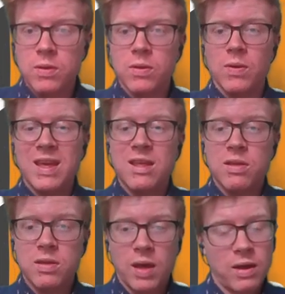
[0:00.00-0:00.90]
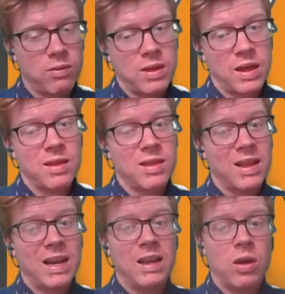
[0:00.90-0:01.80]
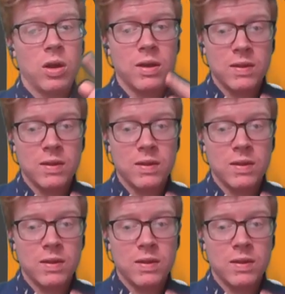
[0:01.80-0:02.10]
So each cycle is taking slightly longer